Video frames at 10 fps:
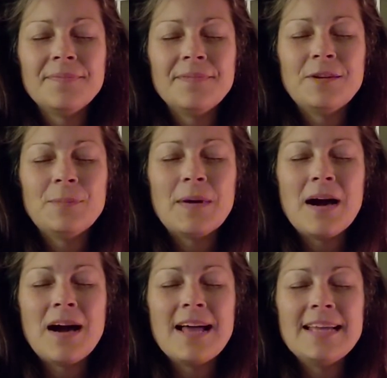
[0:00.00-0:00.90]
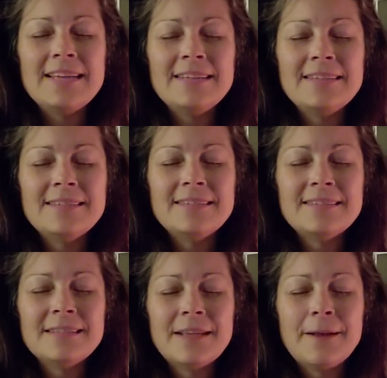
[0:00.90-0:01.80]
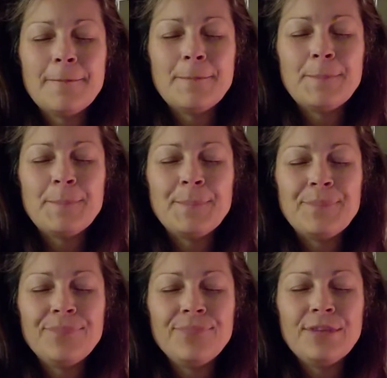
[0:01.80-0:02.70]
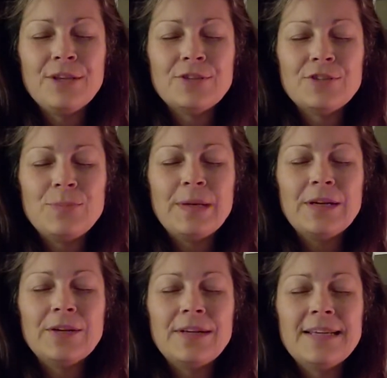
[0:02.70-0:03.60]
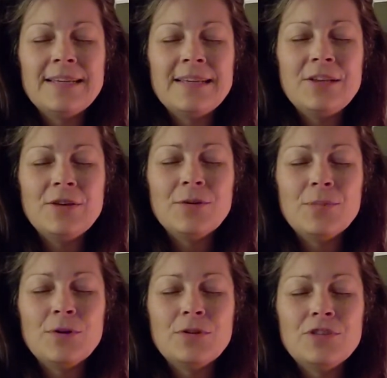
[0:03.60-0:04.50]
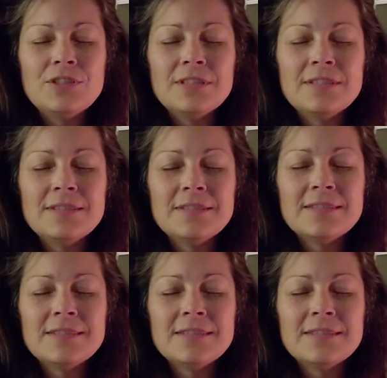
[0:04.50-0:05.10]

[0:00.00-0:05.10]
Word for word: your mind, your spirit, and your emotions.